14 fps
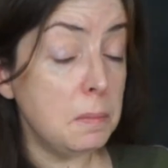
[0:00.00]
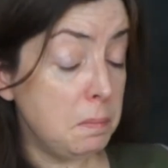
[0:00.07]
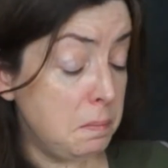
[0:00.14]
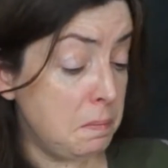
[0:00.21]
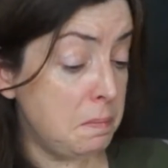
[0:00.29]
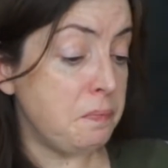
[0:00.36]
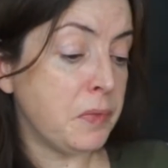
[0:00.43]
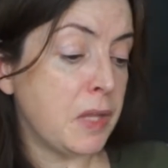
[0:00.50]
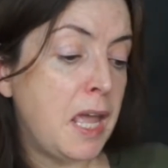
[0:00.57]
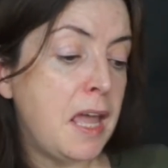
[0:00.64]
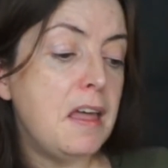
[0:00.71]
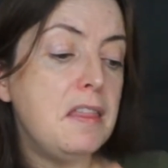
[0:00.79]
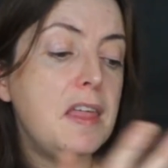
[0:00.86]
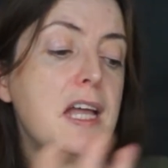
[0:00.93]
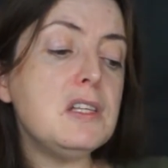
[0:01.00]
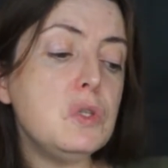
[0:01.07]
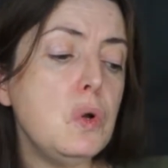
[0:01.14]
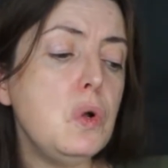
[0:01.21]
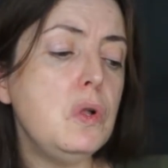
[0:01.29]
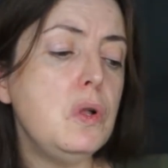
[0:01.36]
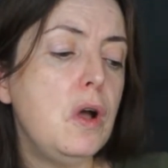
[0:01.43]
Hmm. That's
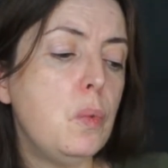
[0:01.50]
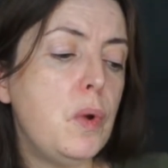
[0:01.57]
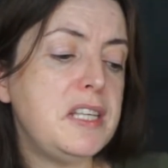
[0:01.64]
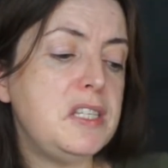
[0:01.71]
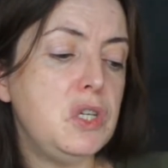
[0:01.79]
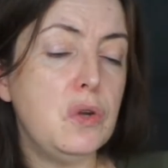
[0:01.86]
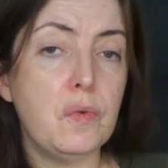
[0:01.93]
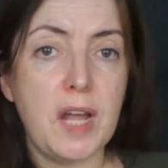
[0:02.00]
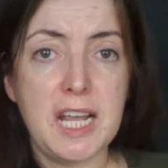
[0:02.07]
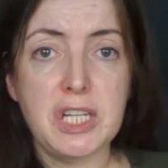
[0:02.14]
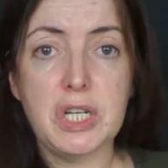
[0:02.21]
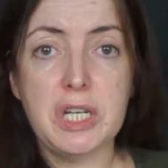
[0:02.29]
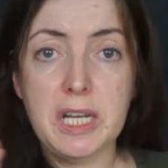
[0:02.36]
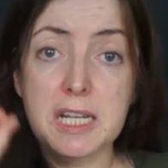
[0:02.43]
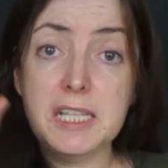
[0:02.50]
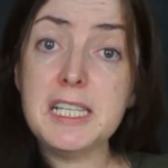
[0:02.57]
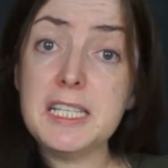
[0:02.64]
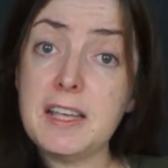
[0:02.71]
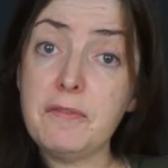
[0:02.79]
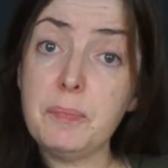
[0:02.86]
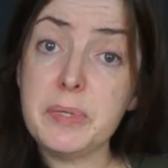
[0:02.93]
all West Eurasia,
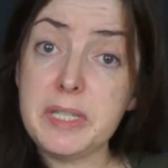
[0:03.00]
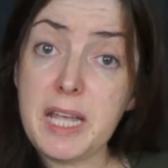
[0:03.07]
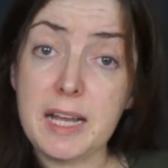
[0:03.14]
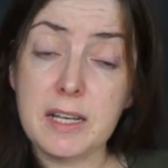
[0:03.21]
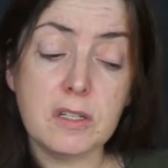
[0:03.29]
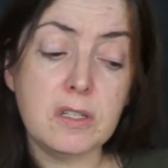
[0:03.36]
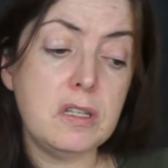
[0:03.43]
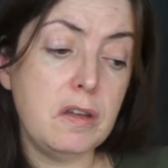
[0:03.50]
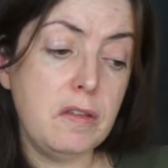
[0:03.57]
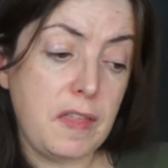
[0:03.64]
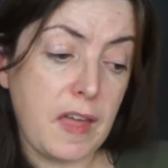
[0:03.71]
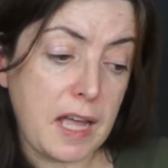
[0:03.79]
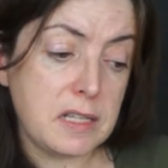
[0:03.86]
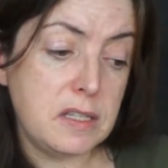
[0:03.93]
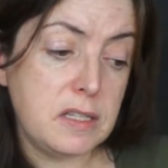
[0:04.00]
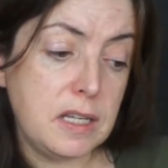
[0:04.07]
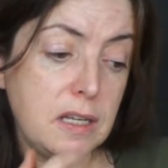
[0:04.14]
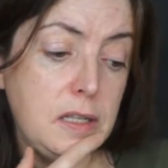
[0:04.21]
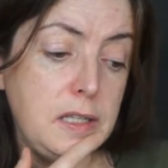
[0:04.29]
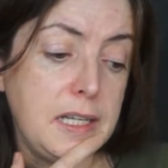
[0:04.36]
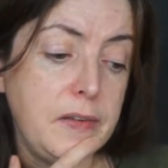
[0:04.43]
97%. So that
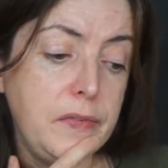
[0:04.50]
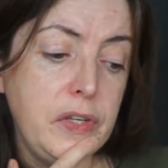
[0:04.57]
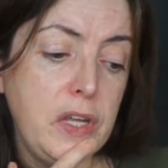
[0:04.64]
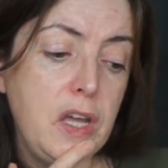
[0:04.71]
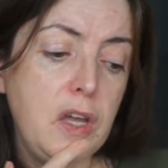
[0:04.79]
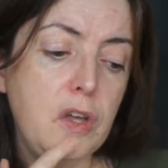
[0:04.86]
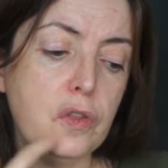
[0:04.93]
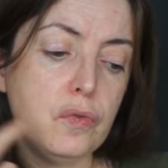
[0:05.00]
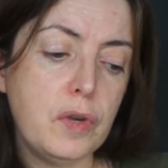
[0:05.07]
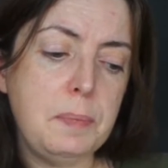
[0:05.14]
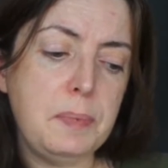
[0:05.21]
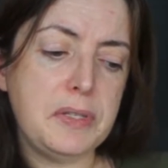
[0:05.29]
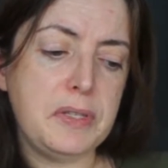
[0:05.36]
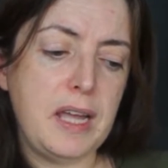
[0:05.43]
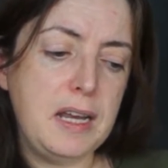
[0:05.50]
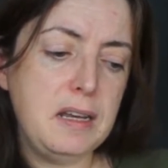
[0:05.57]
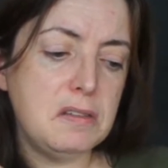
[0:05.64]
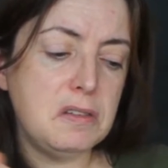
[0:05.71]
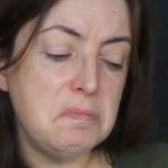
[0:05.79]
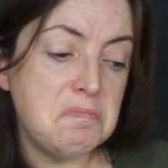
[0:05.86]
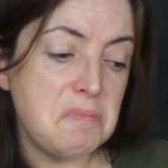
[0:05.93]
still leaves
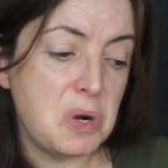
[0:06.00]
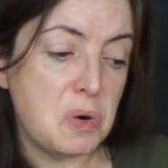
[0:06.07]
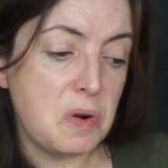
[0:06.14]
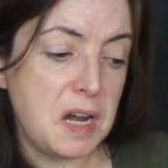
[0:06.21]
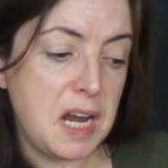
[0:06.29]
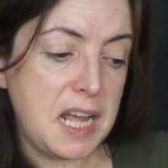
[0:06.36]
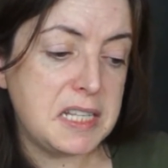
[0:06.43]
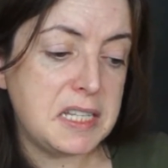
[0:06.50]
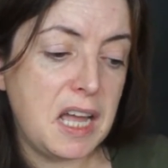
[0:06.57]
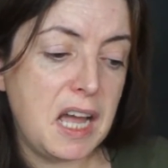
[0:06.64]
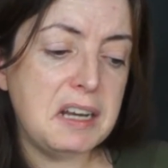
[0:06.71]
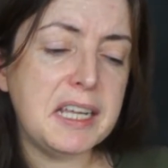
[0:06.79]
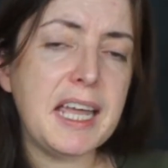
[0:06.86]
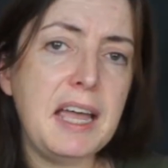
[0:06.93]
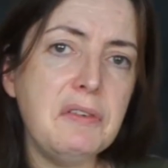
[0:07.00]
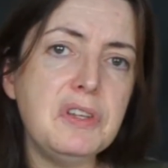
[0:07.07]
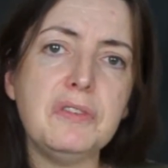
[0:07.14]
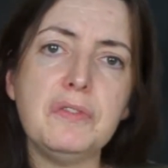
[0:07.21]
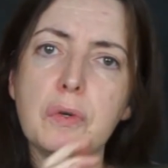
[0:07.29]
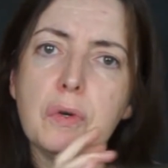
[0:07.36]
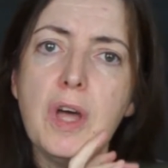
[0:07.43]
3%, more or less,
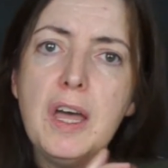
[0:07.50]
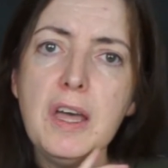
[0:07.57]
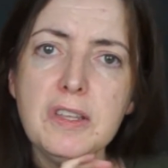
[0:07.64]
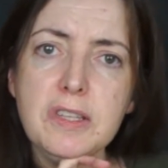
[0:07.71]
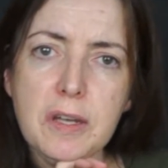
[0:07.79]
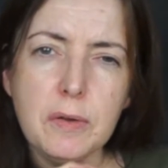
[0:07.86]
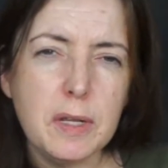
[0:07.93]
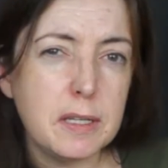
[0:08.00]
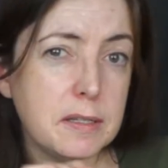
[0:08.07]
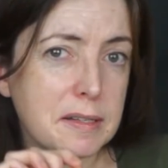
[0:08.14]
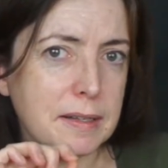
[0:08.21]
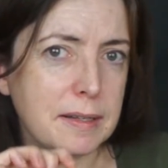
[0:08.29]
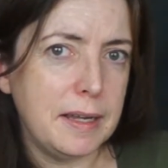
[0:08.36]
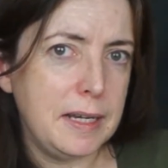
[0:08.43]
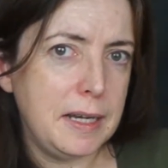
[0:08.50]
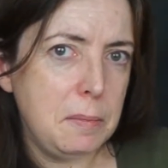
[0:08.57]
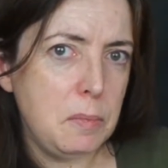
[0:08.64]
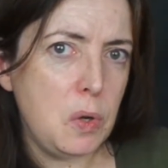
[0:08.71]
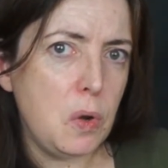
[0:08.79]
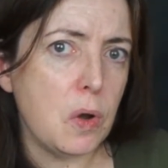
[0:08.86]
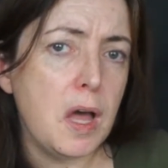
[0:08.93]
unaccounted for. So slightly
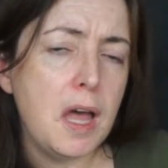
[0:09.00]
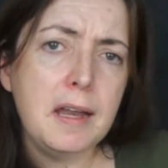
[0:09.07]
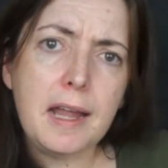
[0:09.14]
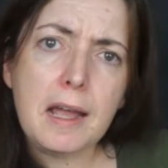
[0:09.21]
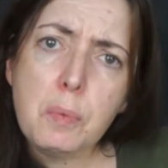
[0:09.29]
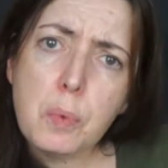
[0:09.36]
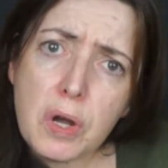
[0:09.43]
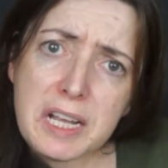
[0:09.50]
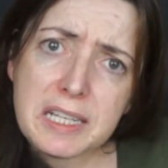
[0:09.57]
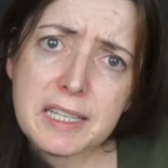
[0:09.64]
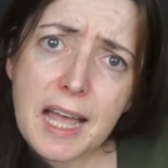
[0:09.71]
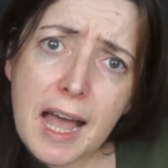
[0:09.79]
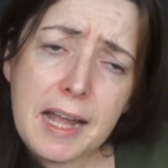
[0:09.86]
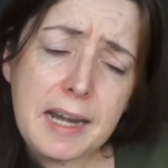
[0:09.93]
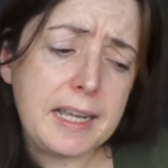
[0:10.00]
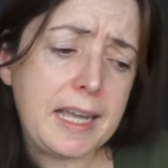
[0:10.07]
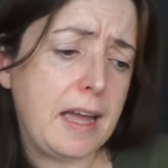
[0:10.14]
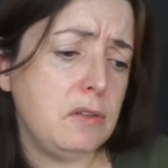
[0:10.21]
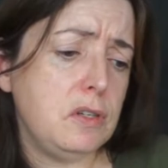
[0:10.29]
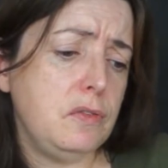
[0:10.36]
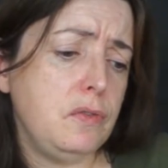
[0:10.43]
more. Now, what is that
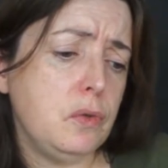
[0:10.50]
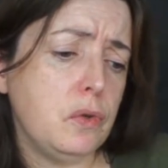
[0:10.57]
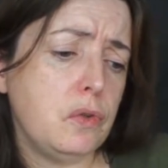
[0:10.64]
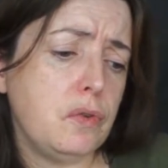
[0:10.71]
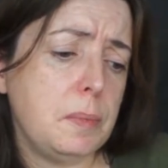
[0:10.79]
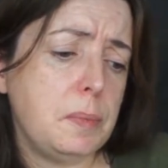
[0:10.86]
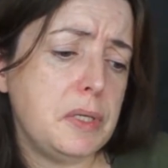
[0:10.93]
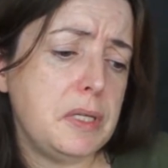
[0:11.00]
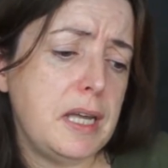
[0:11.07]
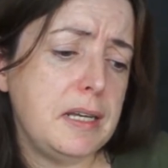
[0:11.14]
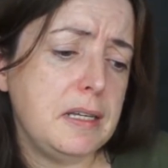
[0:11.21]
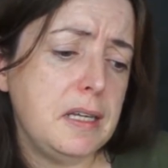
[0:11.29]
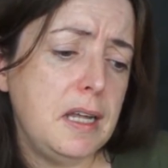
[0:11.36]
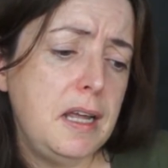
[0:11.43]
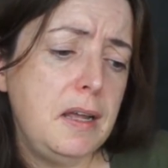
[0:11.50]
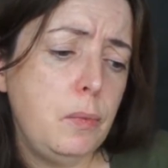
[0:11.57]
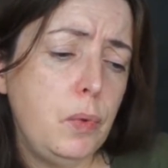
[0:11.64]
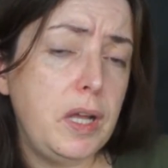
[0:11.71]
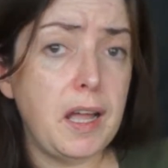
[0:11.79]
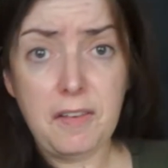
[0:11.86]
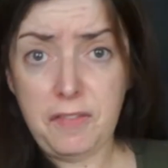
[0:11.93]
unaccounted for 3%?
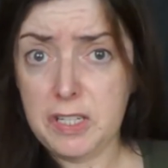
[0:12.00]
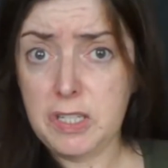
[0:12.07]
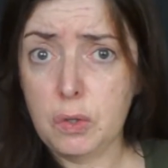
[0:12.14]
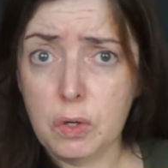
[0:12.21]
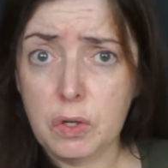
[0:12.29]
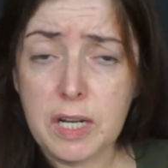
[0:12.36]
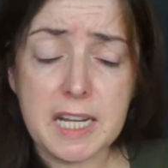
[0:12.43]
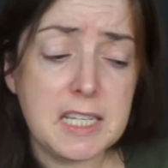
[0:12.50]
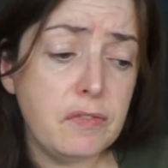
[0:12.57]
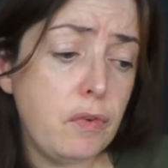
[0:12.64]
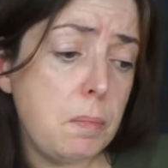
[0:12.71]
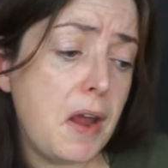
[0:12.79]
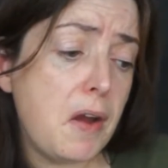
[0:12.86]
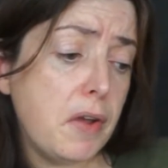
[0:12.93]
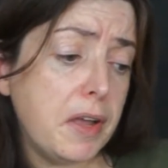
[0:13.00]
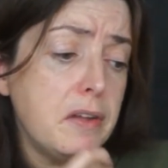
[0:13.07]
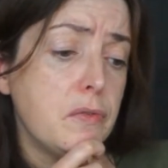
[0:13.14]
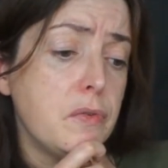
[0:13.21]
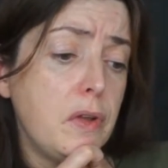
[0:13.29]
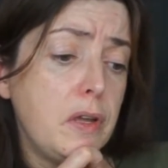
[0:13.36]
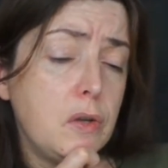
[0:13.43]
Well, have I still got Native
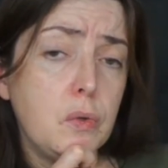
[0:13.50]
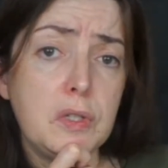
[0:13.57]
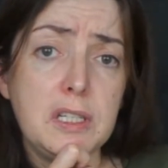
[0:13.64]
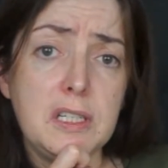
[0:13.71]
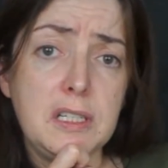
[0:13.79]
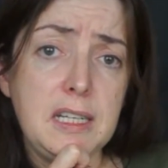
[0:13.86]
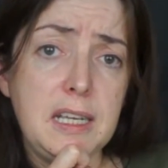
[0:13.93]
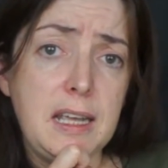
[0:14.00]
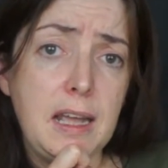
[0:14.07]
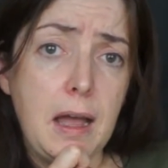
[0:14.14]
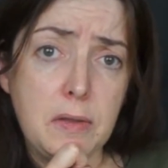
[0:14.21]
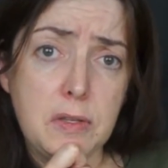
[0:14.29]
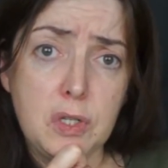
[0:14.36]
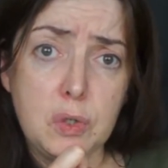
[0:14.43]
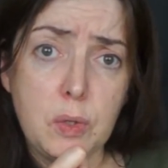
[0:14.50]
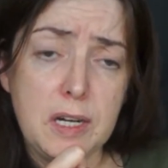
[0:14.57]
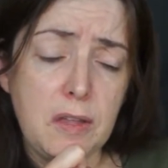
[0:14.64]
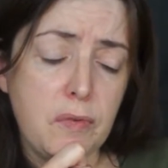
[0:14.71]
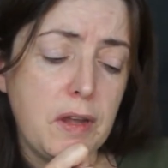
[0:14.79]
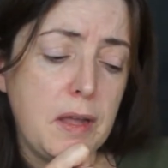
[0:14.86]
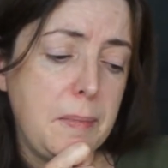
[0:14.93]
American, according to, D, uh, to
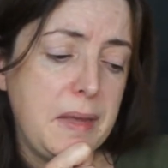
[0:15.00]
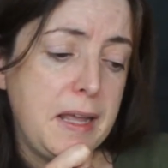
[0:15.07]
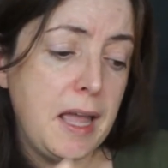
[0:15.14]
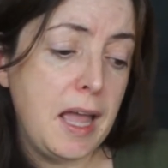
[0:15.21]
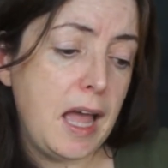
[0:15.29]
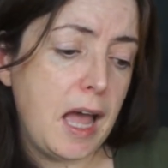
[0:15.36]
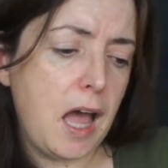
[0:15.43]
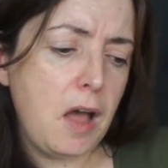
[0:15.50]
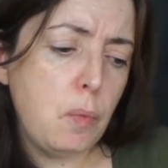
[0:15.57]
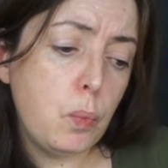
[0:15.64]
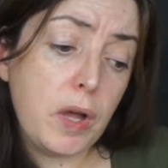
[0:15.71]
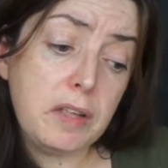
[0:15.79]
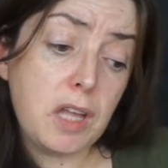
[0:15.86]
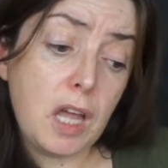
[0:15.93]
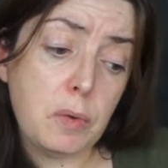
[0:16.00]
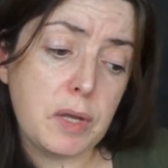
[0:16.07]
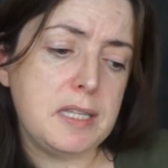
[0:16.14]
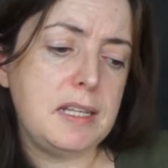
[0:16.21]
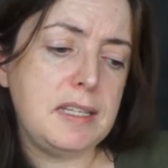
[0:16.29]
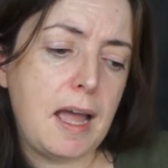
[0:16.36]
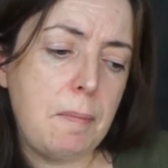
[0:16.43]
23andMe? Uh, well, no, it
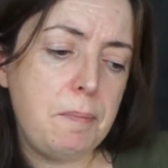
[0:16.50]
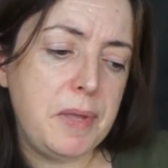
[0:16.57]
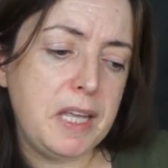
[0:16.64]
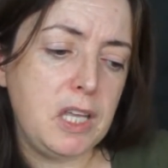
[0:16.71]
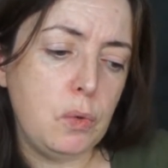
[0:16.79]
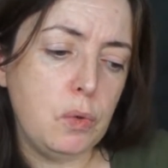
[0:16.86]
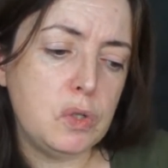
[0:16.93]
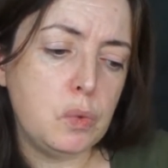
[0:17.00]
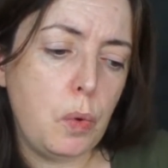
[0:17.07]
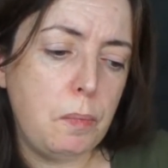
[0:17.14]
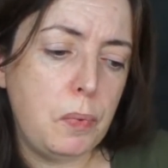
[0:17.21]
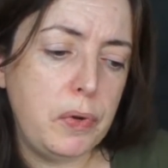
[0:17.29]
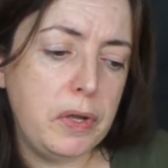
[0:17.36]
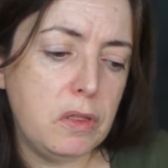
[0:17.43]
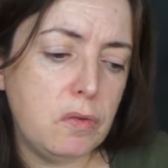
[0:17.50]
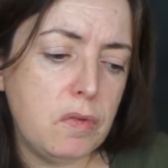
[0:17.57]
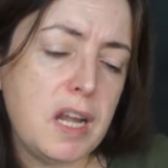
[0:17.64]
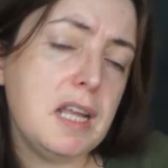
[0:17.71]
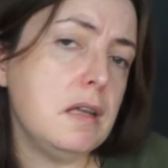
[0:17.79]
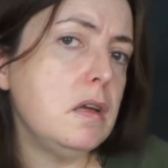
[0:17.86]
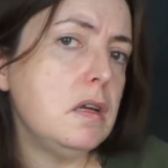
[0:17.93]
says ambiguous
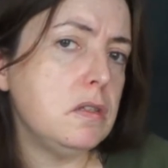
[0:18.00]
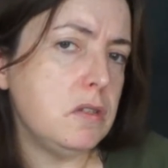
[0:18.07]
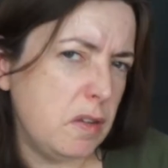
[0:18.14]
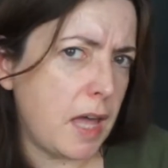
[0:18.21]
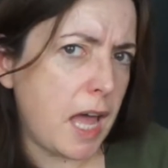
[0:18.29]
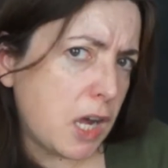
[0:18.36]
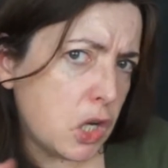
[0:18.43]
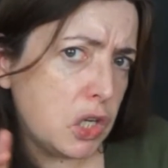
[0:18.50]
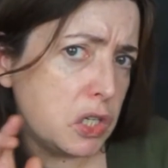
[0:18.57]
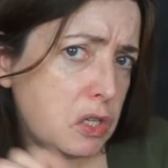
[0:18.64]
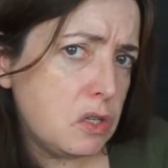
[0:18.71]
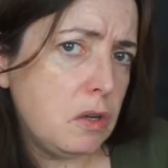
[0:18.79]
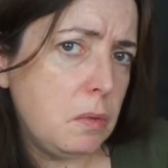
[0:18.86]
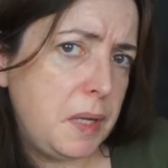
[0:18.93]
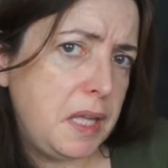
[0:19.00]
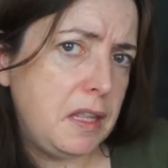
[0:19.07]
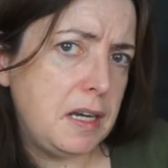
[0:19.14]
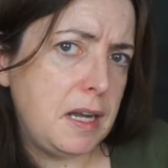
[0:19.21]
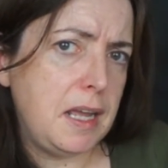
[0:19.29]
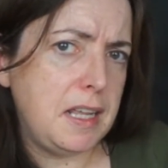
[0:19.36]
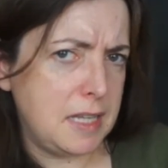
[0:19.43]
1.3. So that could still be
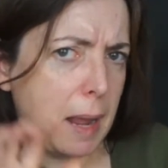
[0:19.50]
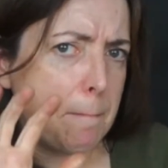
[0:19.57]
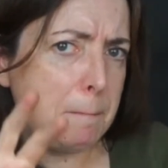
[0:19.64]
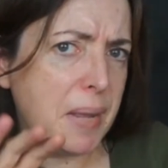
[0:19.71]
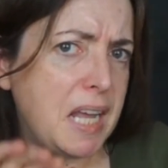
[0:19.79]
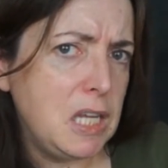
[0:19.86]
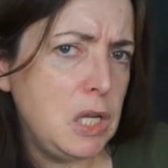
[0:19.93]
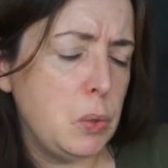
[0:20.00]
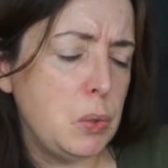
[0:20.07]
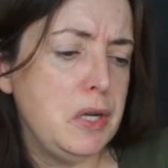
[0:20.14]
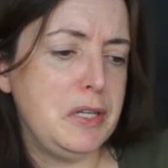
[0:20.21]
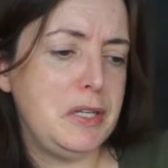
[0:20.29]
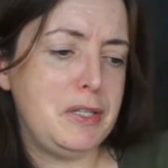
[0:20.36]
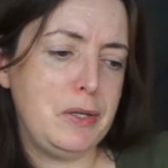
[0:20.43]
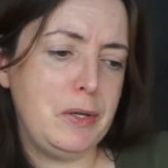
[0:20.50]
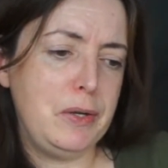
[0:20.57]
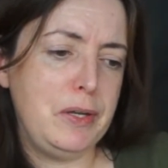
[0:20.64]
the... It's ambiguous.